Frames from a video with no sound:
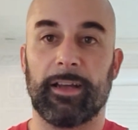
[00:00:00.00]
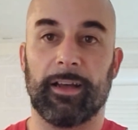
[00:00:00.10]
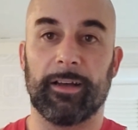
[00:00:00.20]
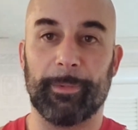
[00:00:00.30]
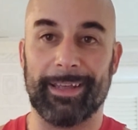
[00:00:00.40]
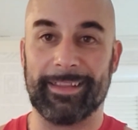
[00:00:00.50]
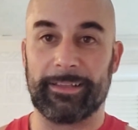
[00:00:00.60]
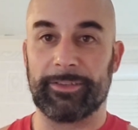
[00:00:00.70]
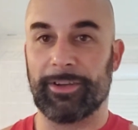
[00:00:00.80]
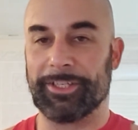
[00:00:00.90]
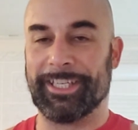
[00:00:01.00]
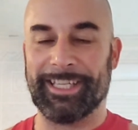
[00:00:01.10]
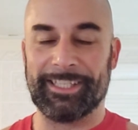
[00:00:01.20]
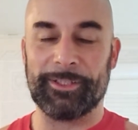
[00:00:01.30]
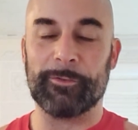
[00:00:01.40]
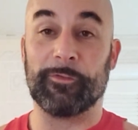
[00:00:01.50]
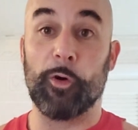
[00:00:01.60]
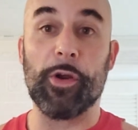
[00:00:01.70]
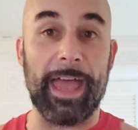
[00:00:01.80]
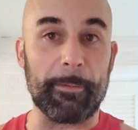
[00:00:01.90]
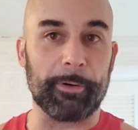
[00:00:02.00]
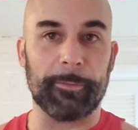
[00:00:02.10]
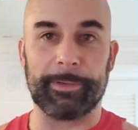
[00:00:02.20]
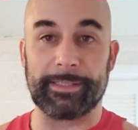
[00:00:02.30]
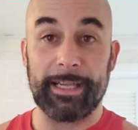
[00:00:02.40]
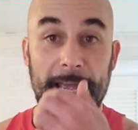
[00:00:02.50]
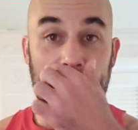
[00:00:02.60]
I think they're dog shit too, for that purpose.